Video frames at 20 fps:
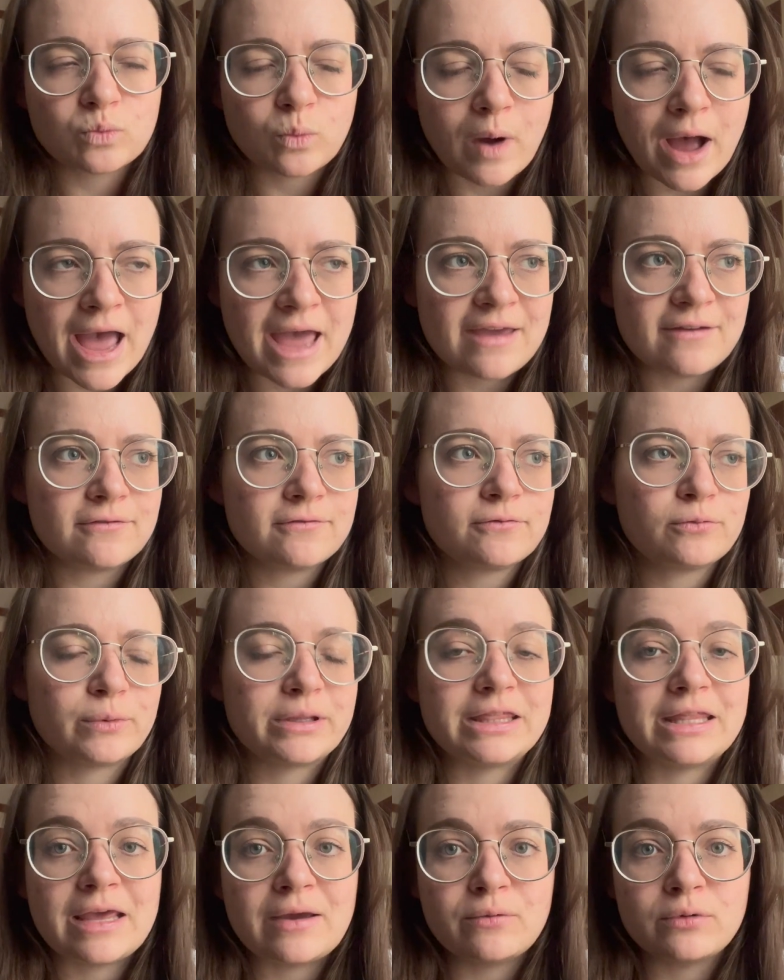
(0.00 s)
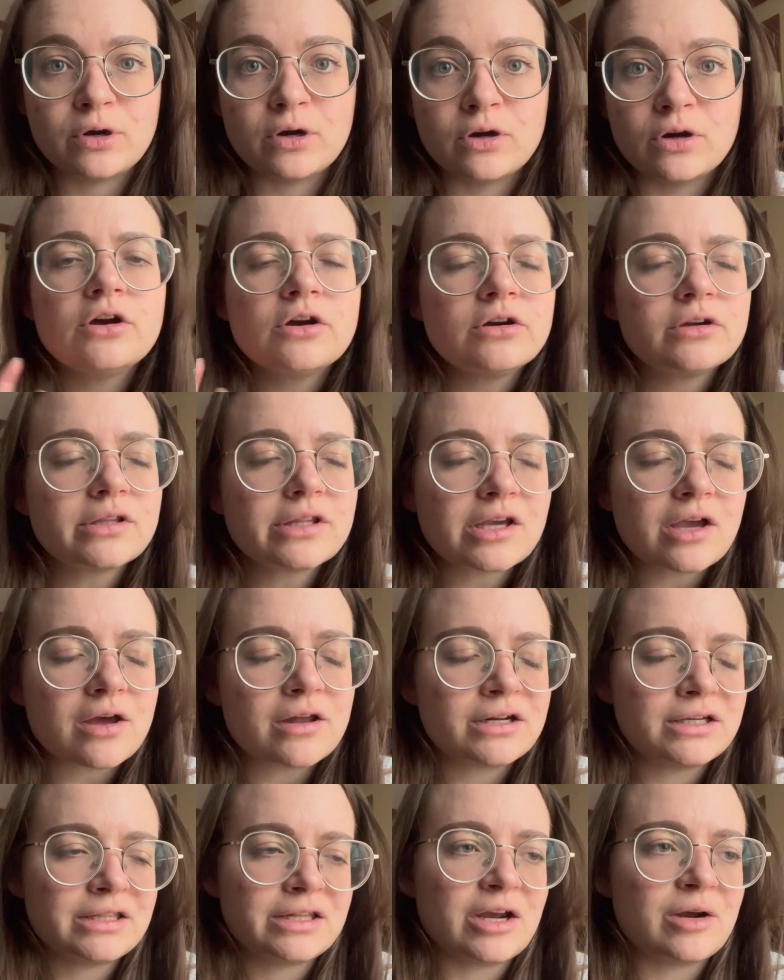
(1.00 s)
wife when they were early
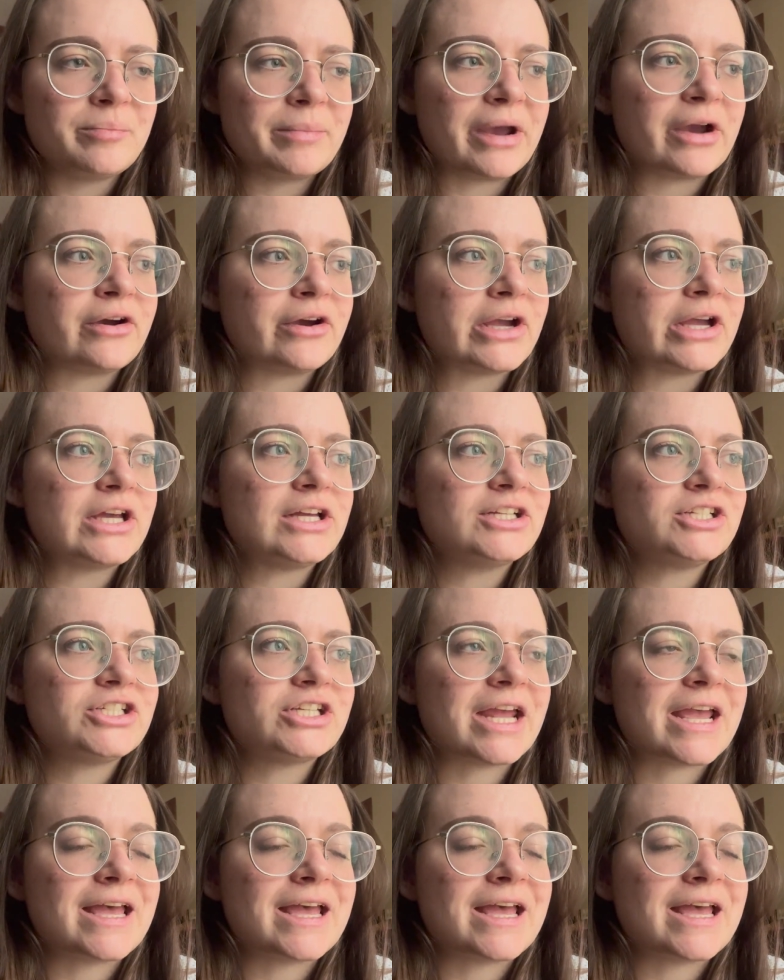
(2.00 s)
on in their marriage,